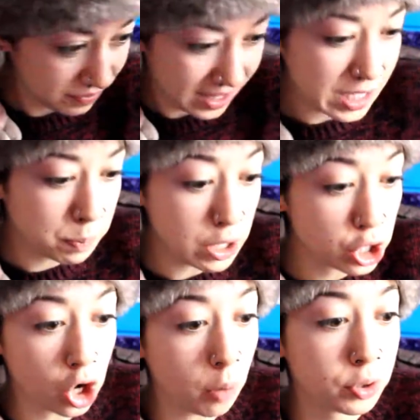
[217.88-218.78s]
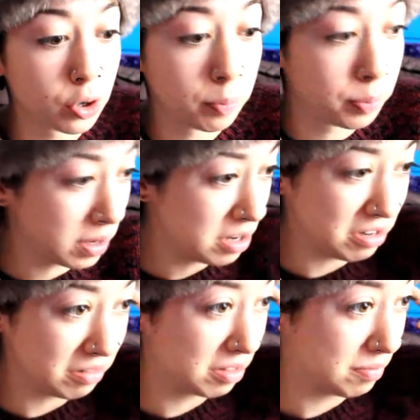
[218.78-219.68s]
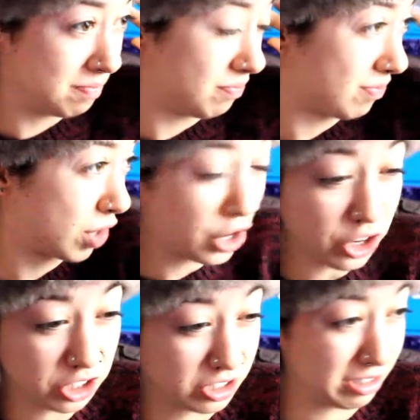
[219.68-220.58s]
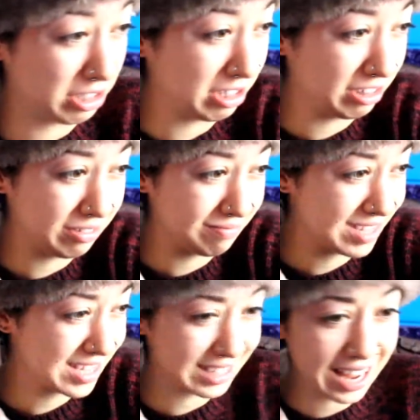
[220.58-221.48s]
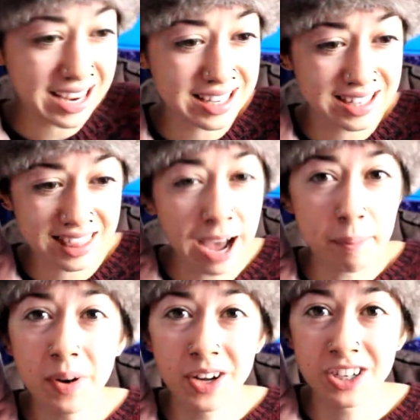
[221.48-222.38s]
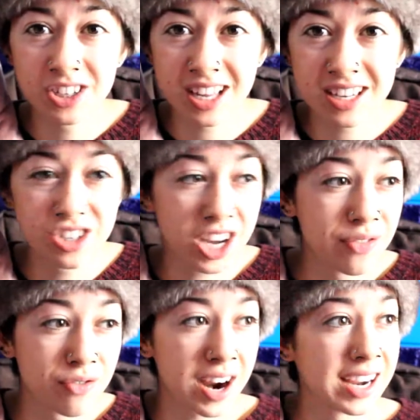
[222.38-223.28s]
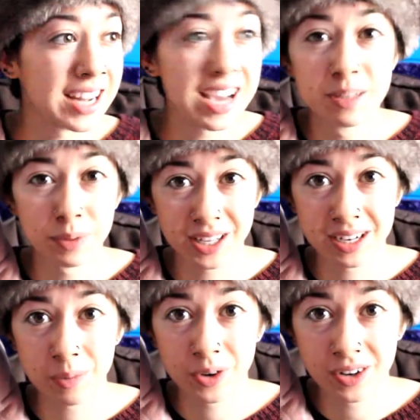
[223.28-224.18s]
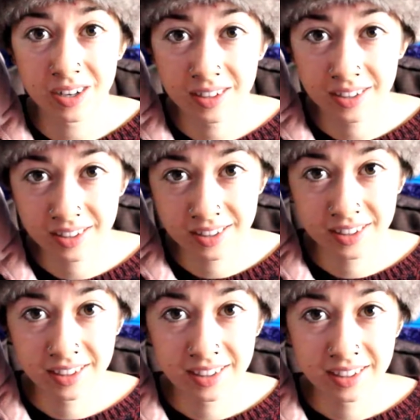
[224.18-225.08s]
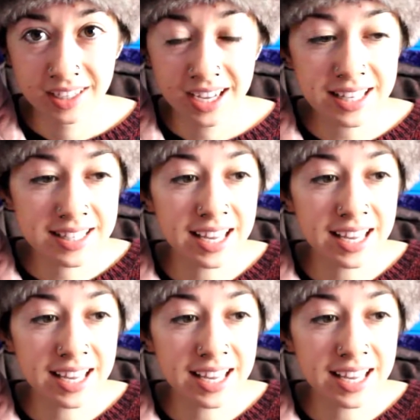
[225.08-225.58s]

it's been chopped up and cooked and sliced that much that it's not even recognizable anymore. It's